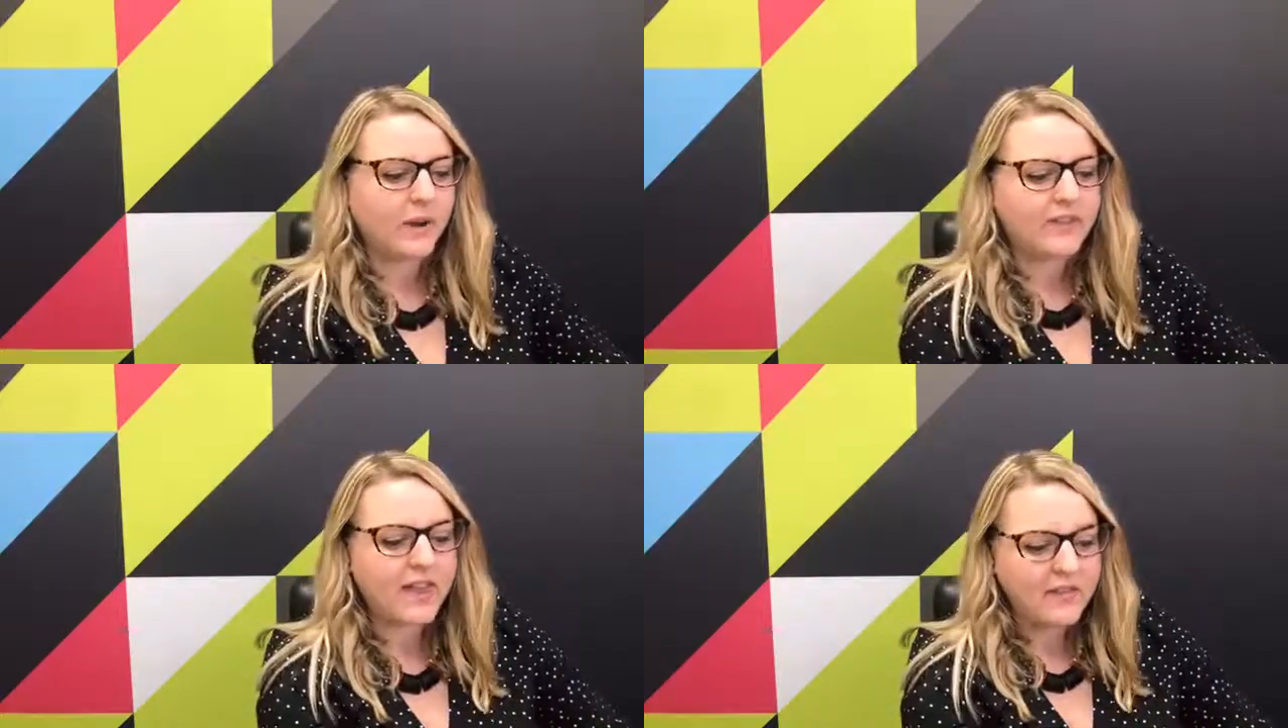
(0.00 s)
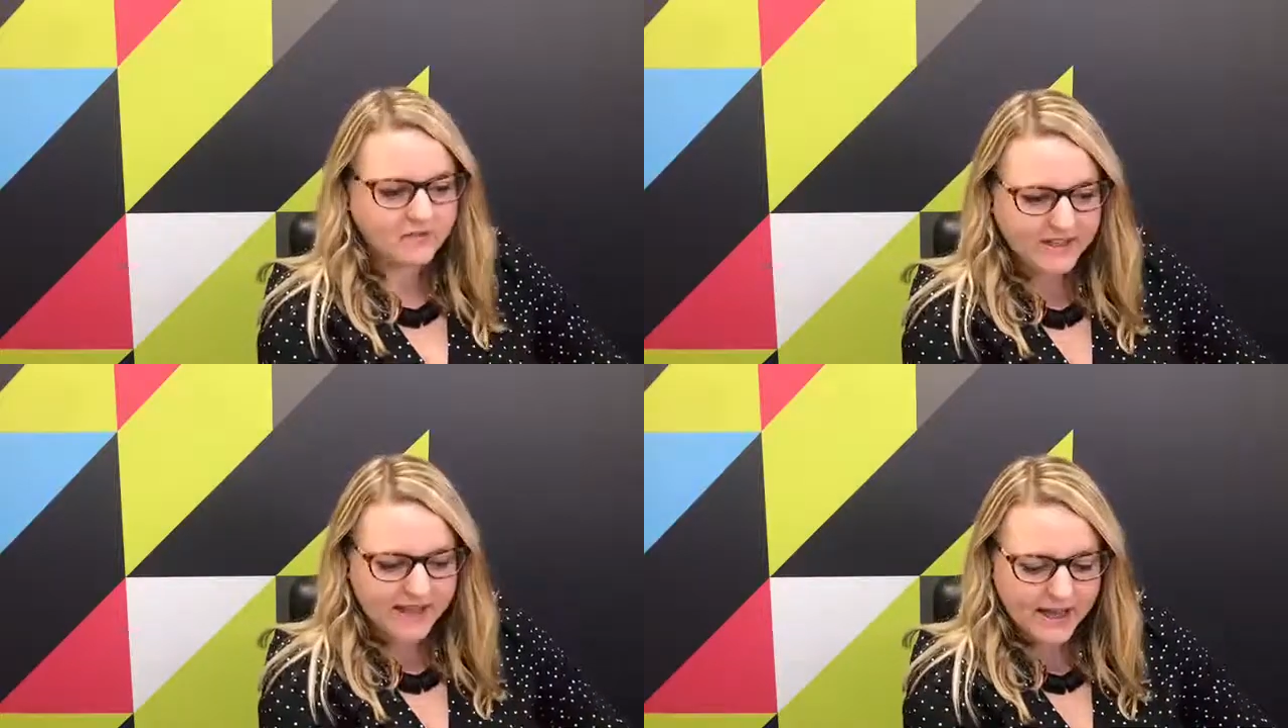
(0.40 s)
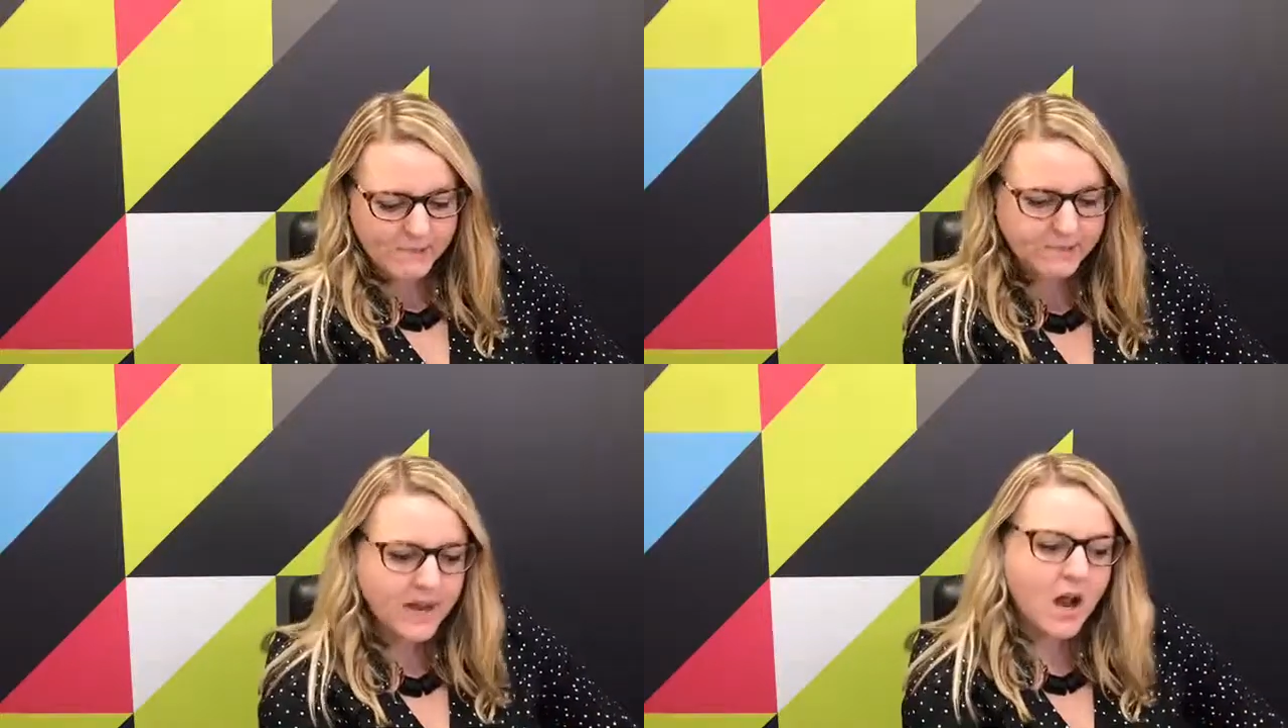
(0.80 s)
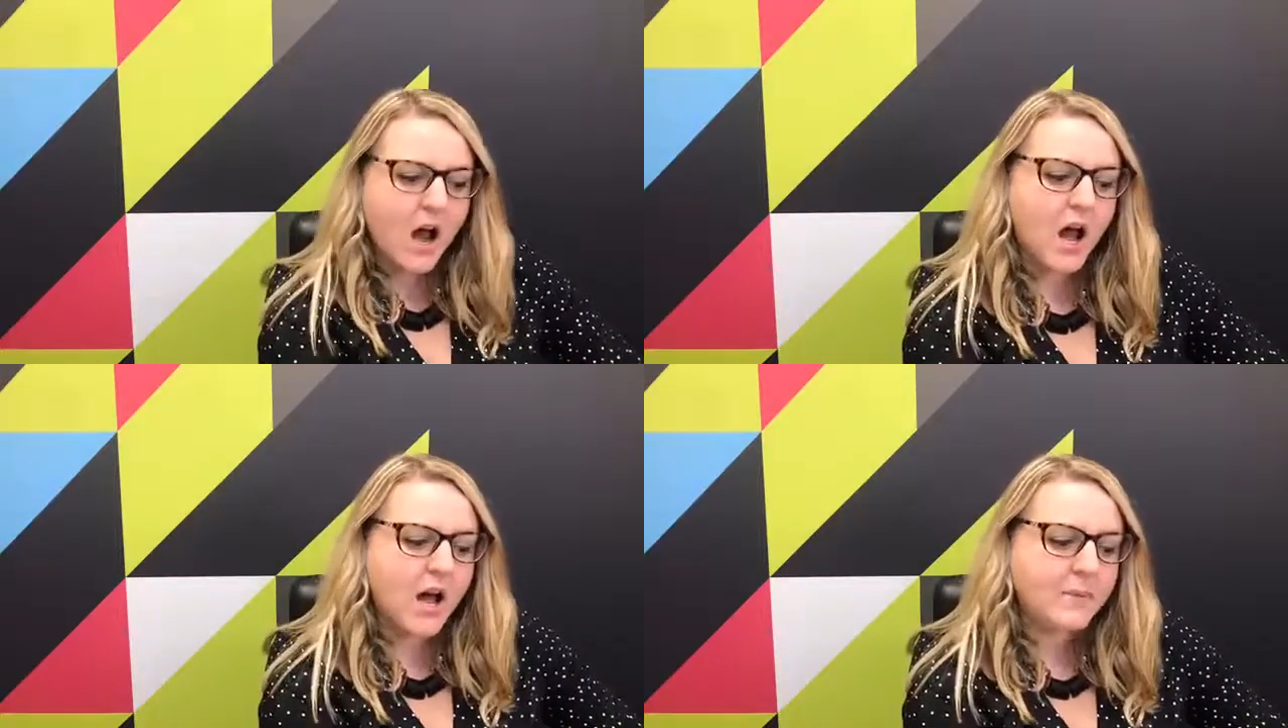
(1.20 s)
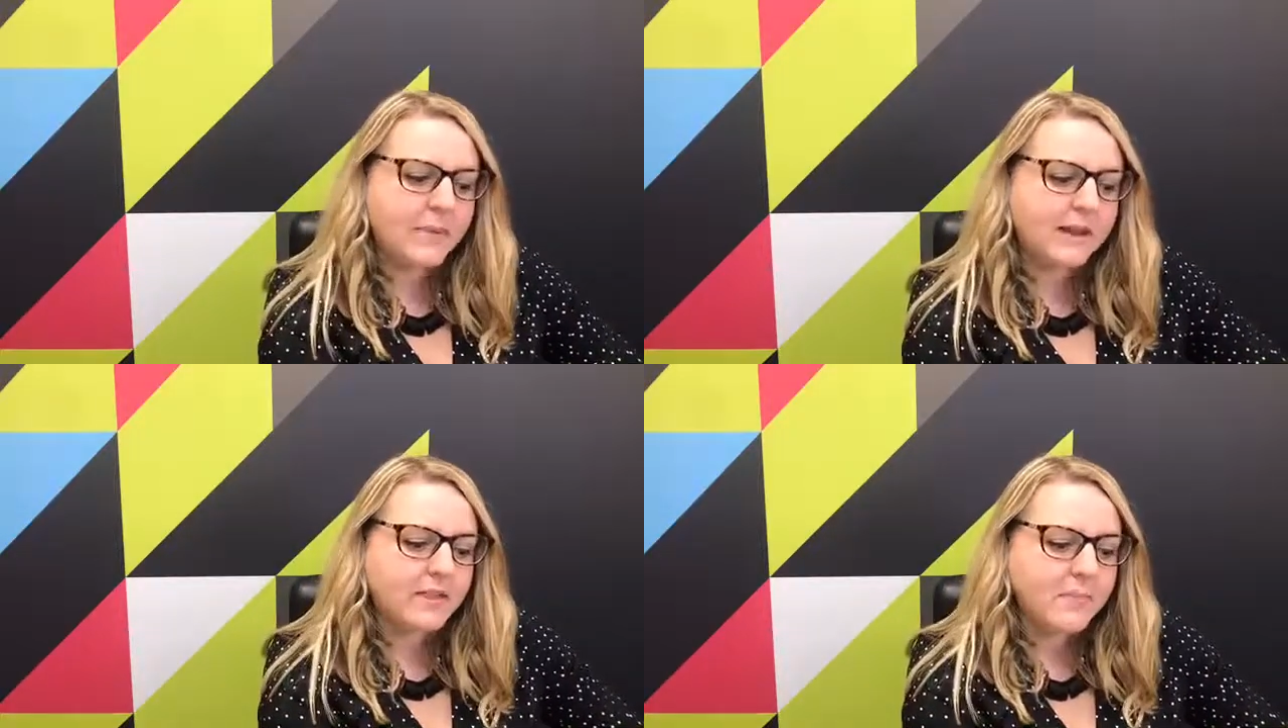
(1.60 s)
with every year.
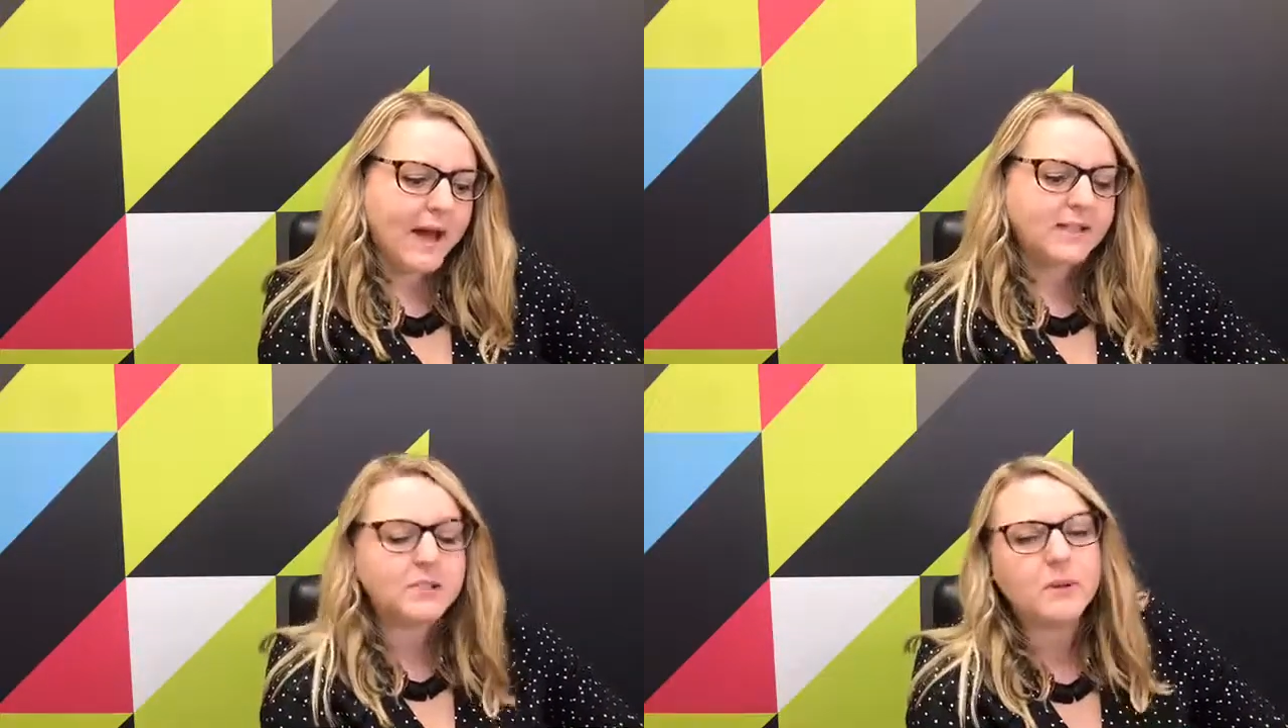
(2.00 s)
In the past,